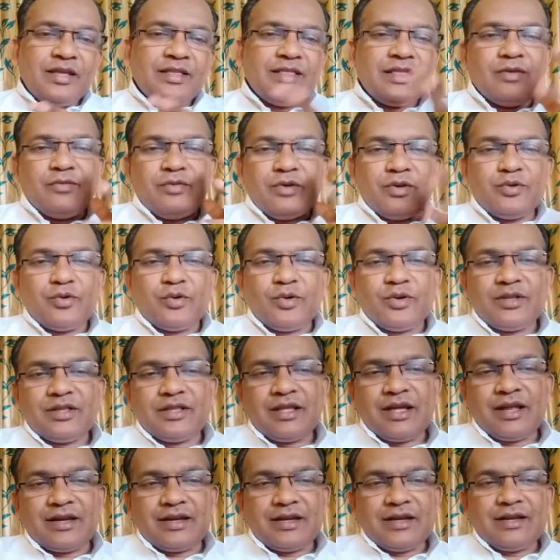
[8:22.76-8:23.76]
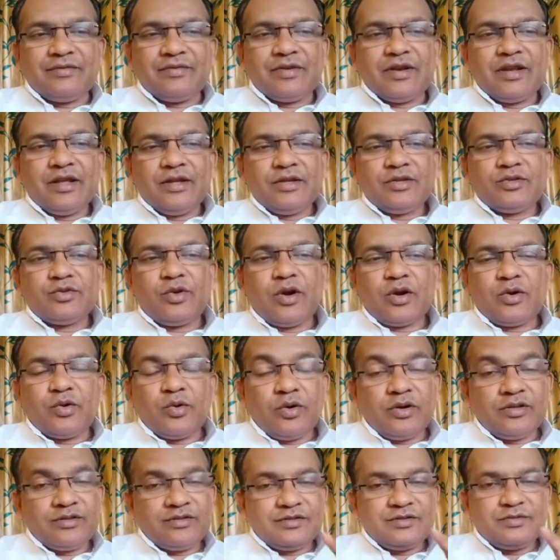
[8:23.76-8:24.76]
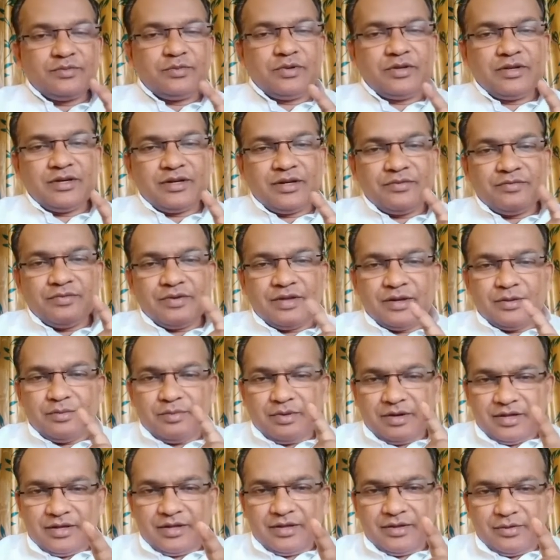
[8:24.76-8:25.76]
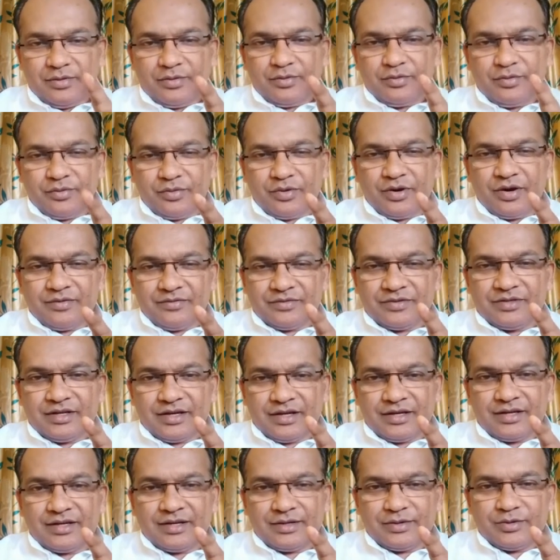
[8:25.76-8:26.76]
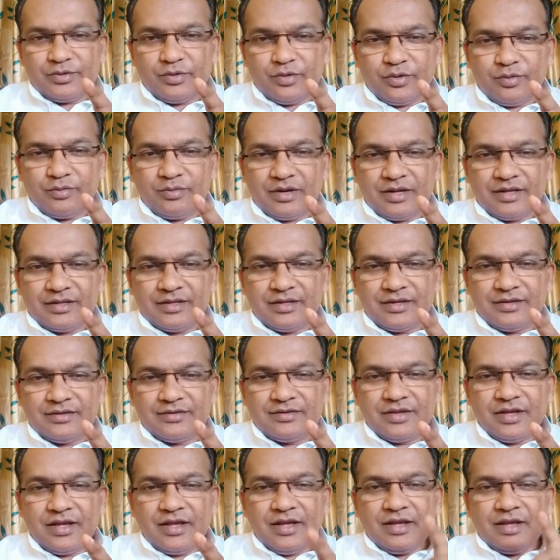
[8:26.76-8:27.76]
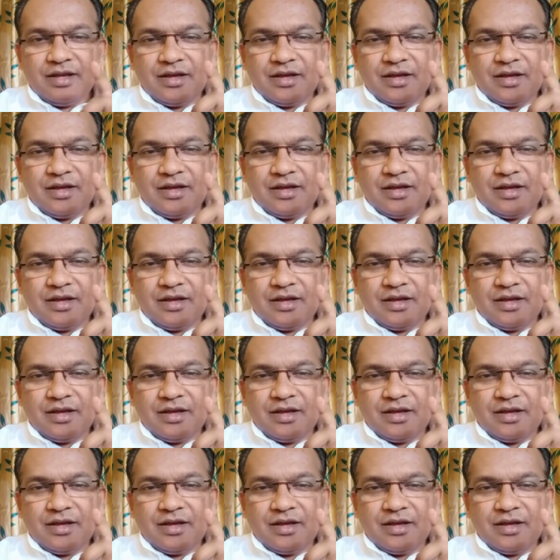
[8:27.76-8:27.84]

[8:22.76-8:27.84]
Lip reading: They will grow in that level. So adolescence period, if anybody, you who have children at home like this,